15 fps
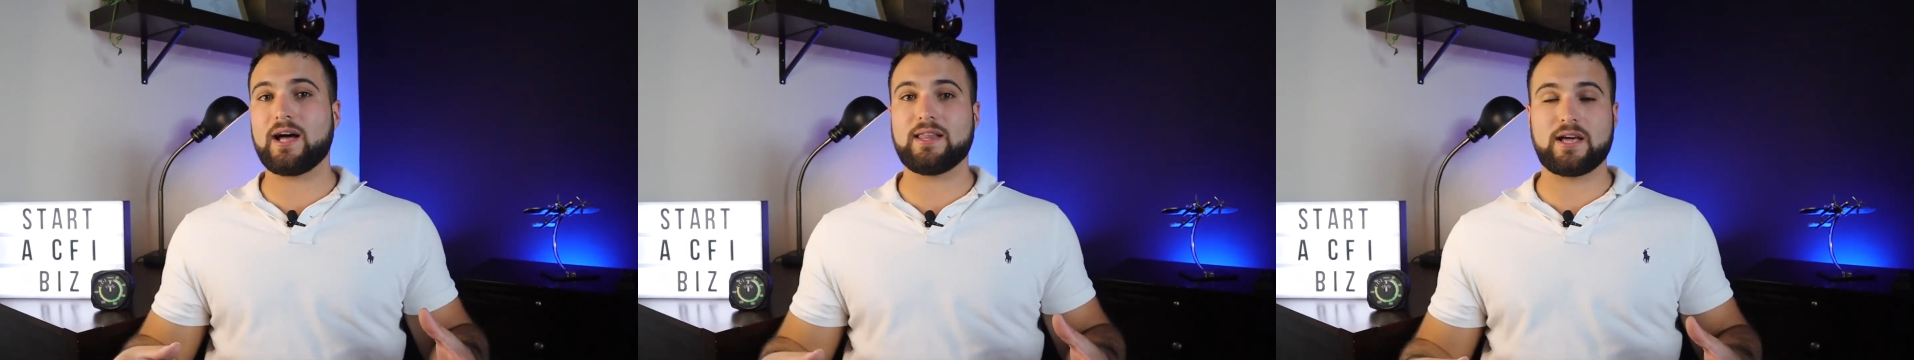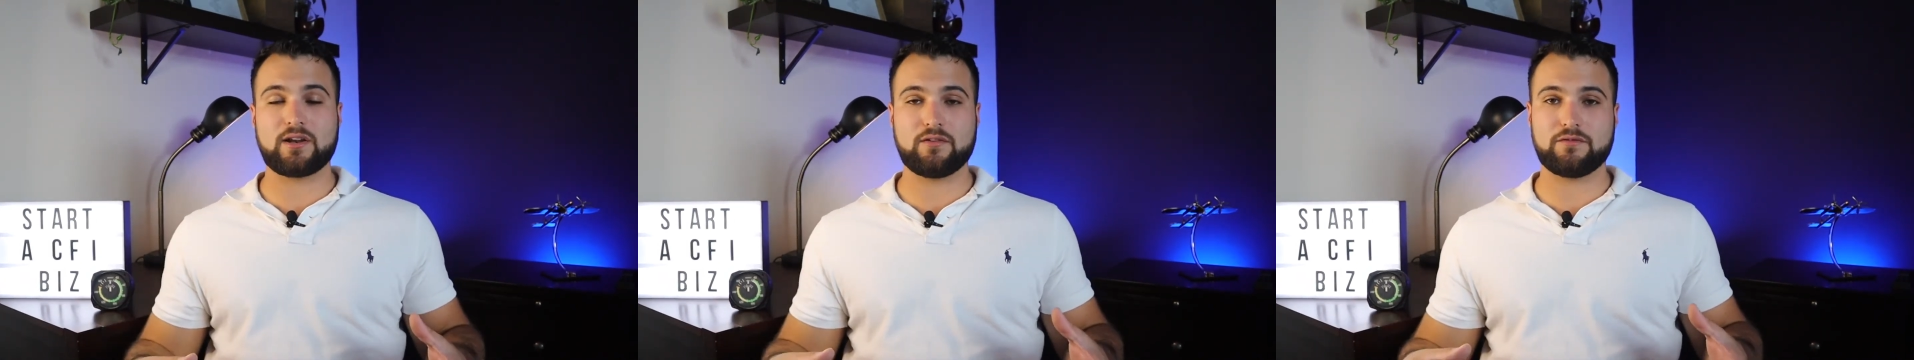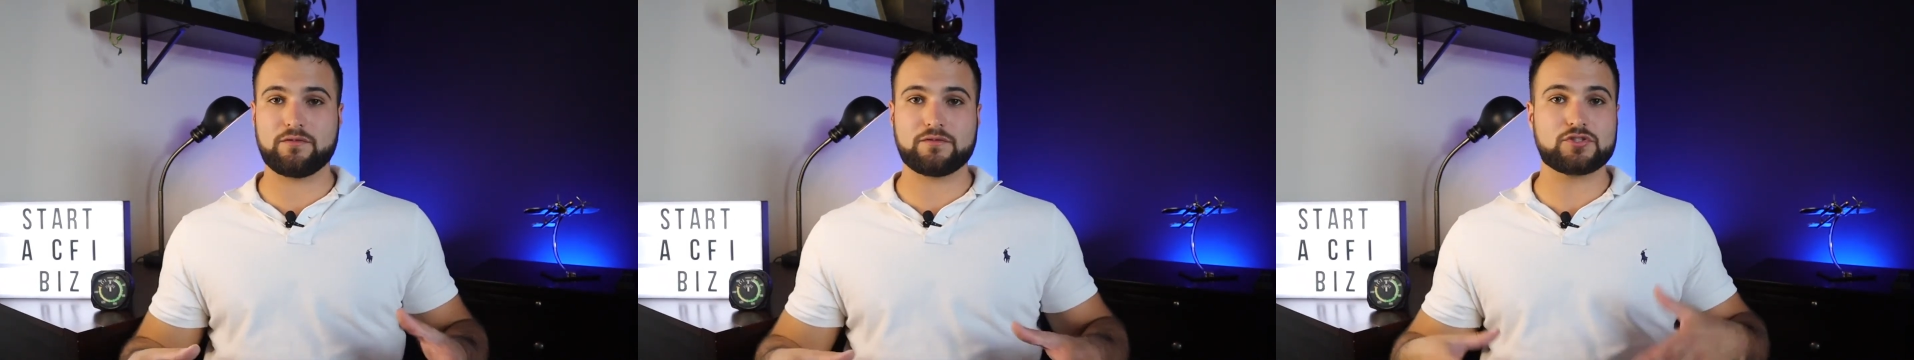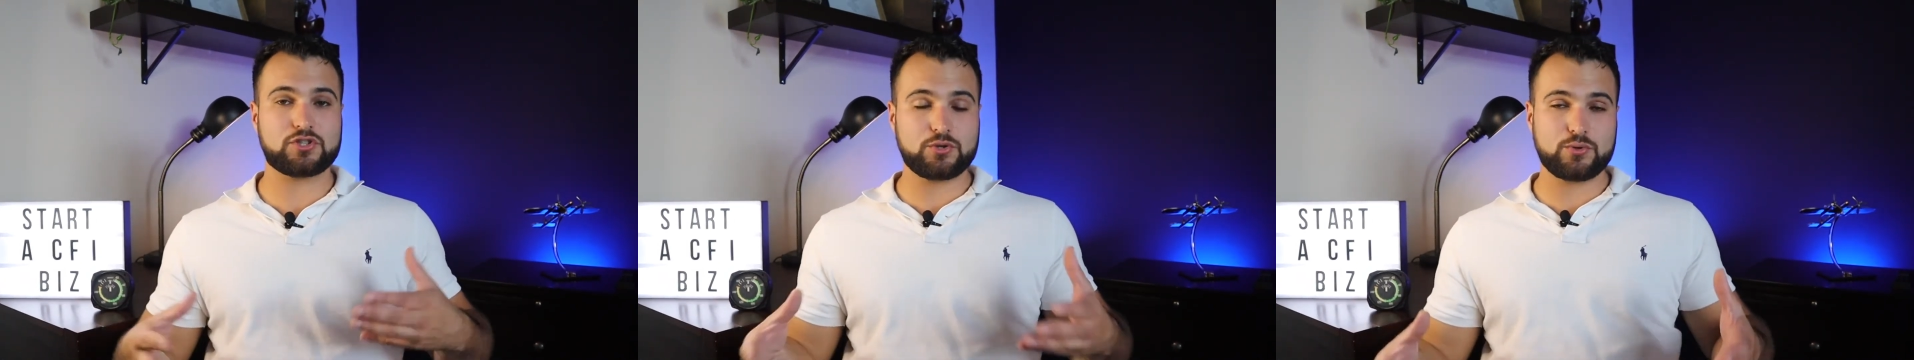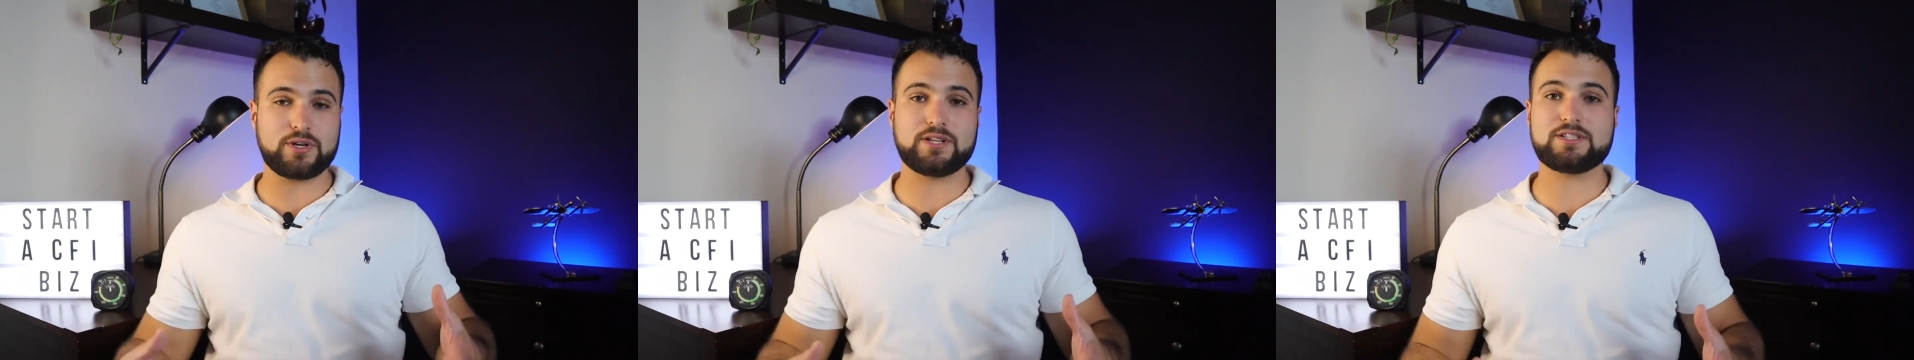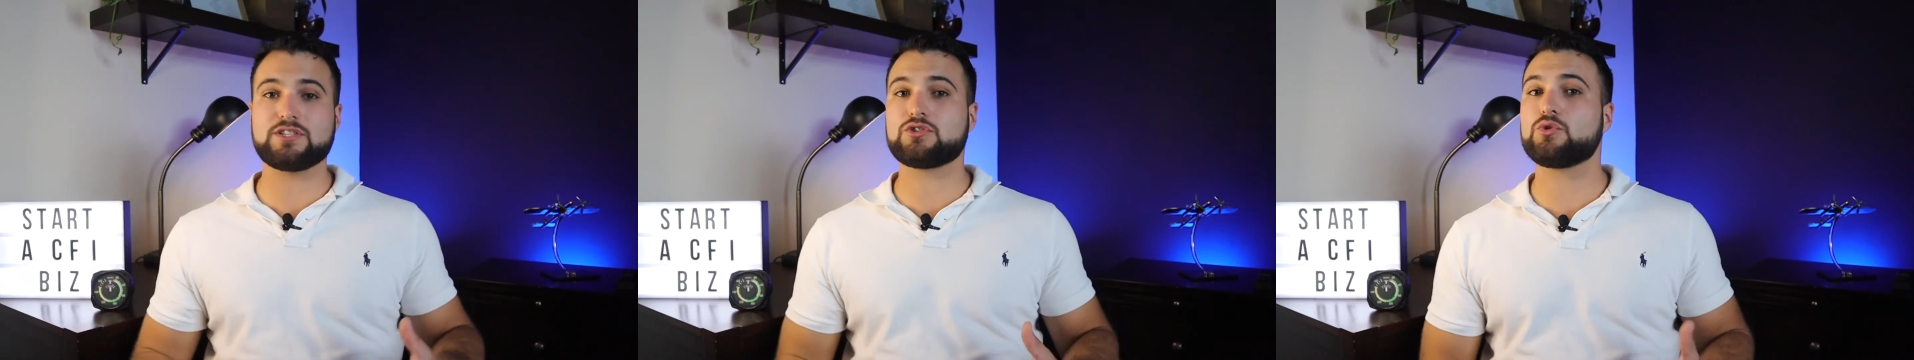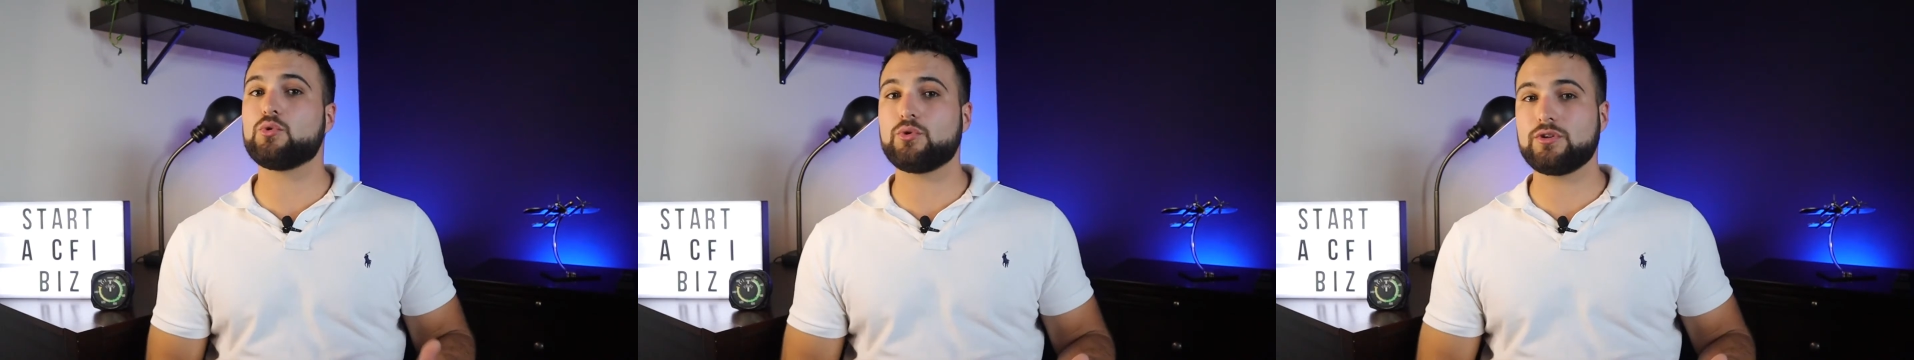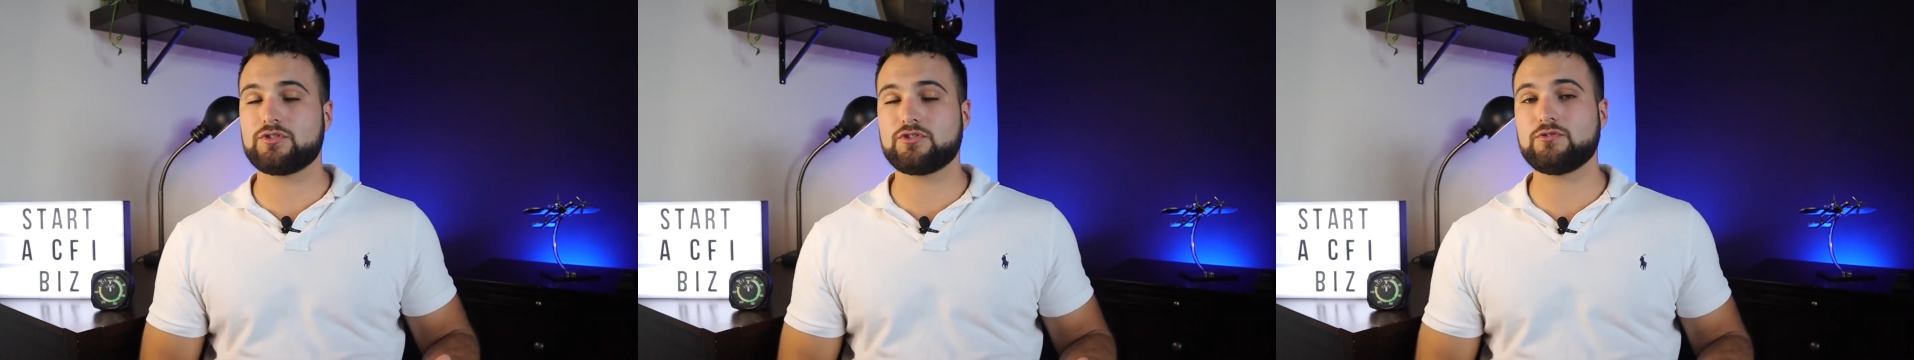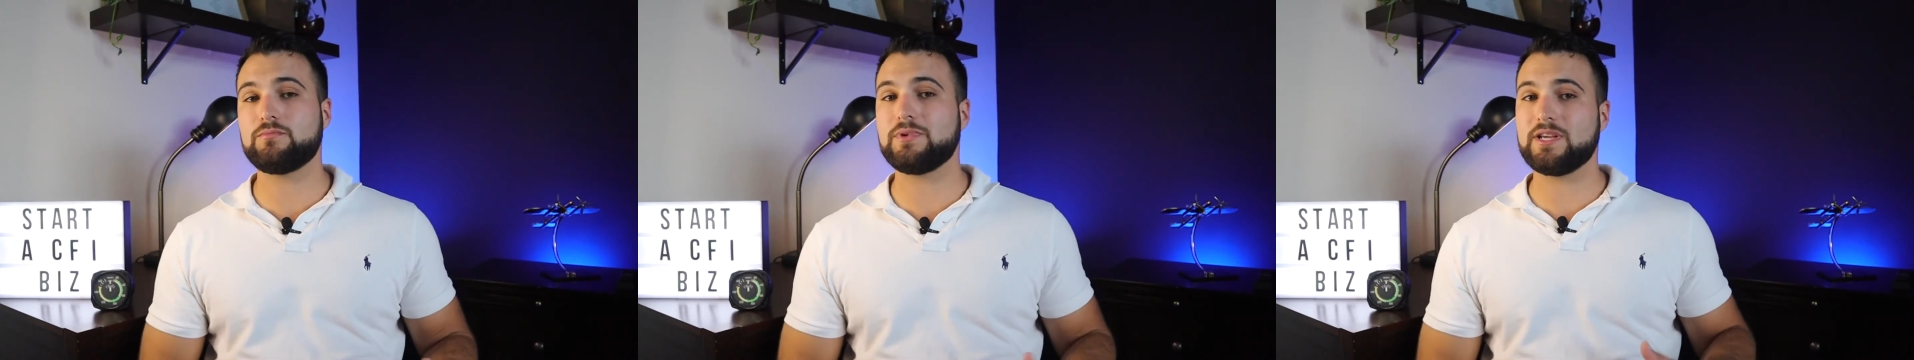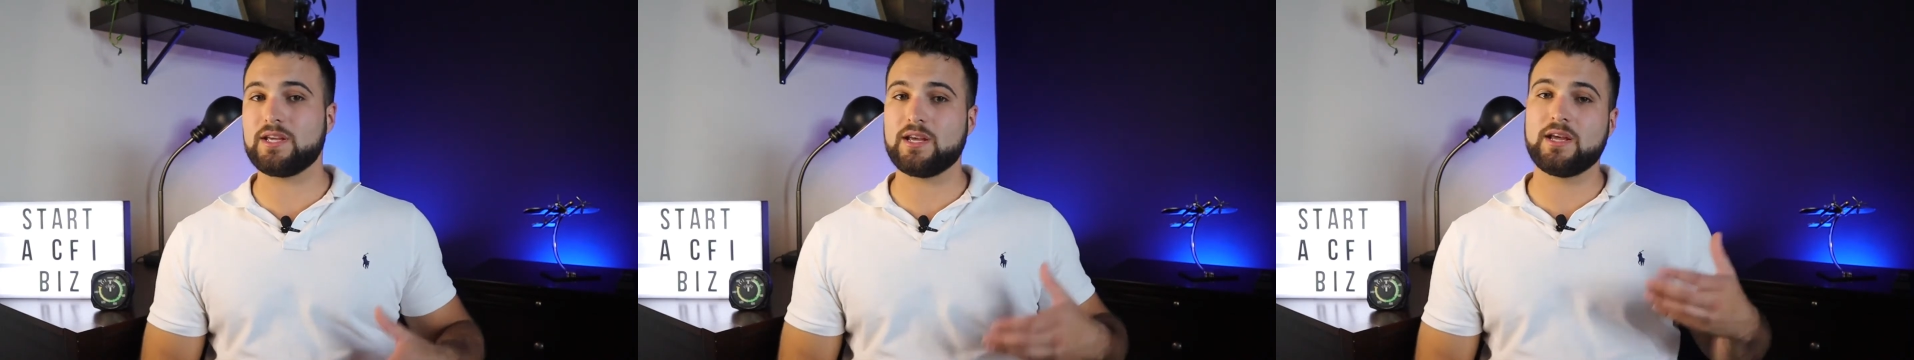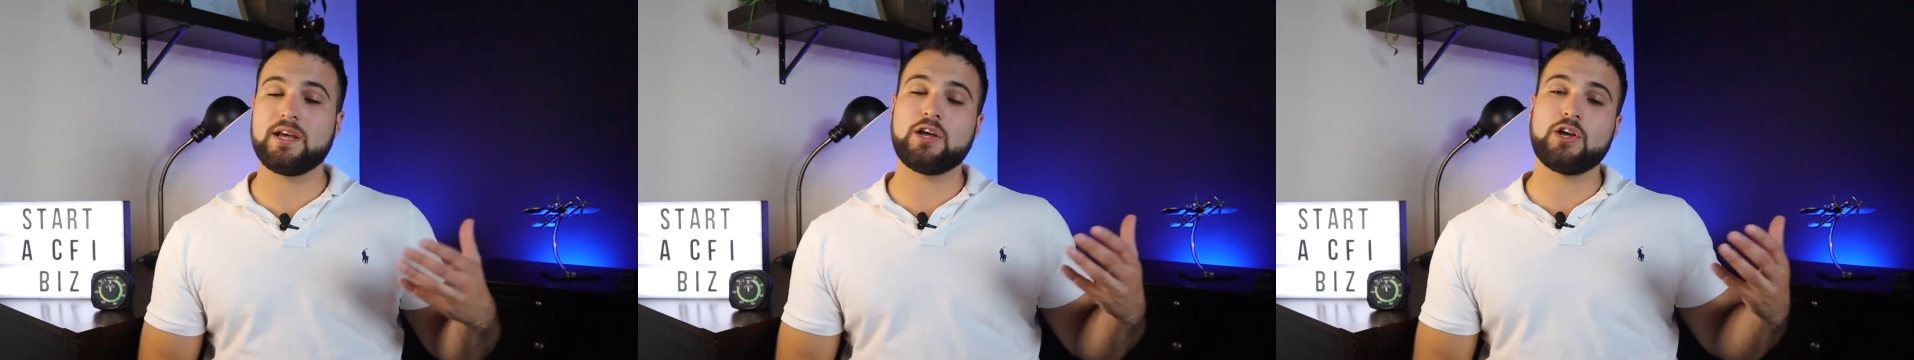a lot of students is going to be